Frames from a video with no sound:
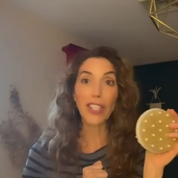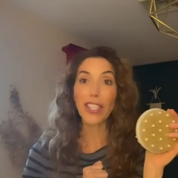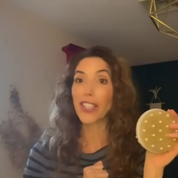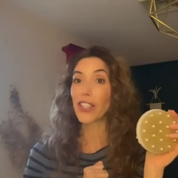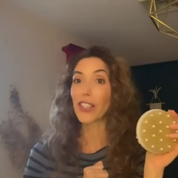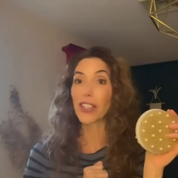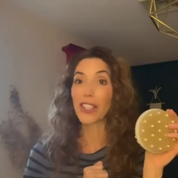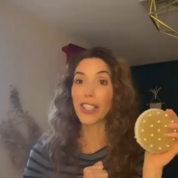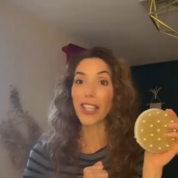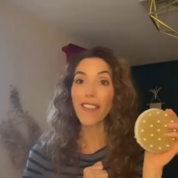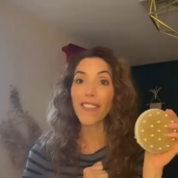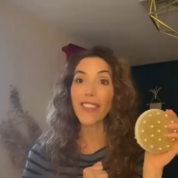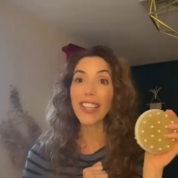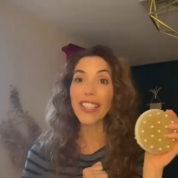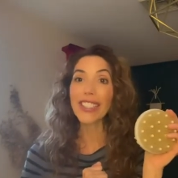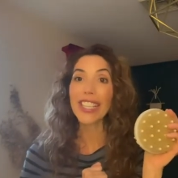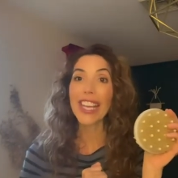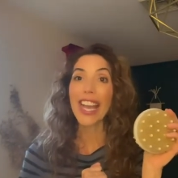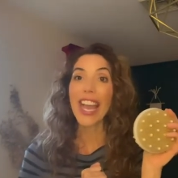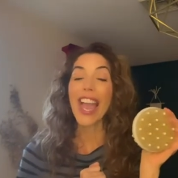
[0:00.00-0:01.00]
You'll love it.
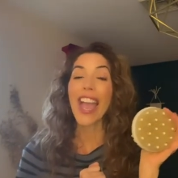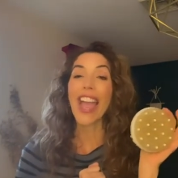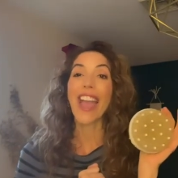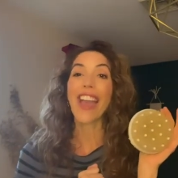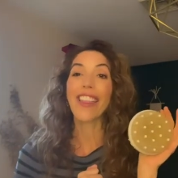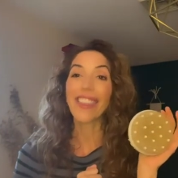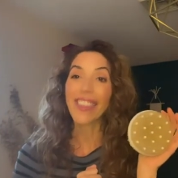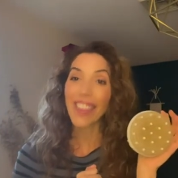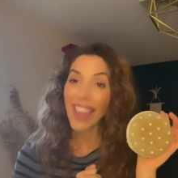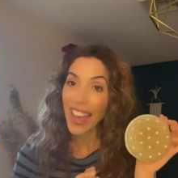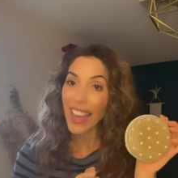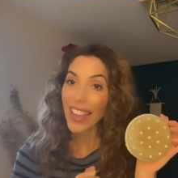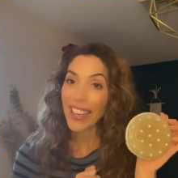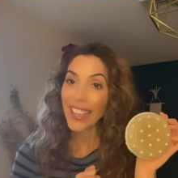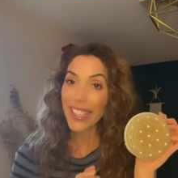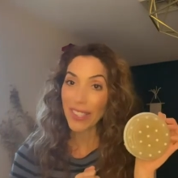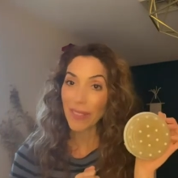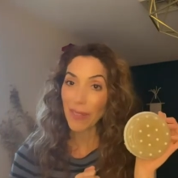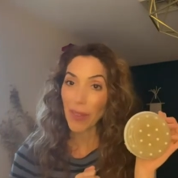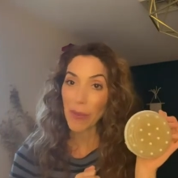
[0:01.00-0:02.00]
And that is
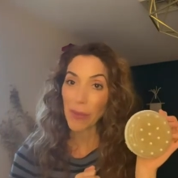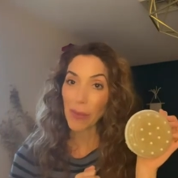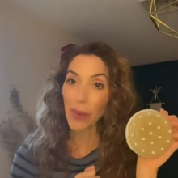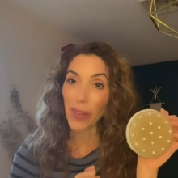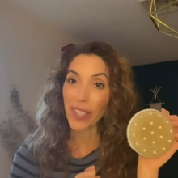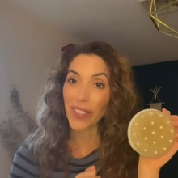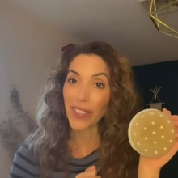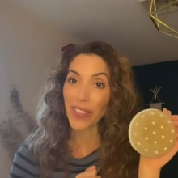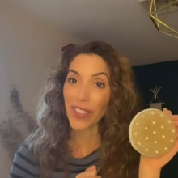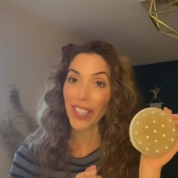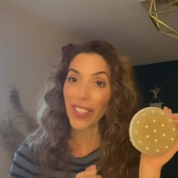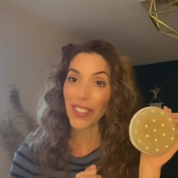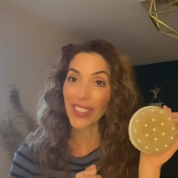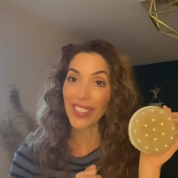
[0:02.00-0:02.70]
my point of view.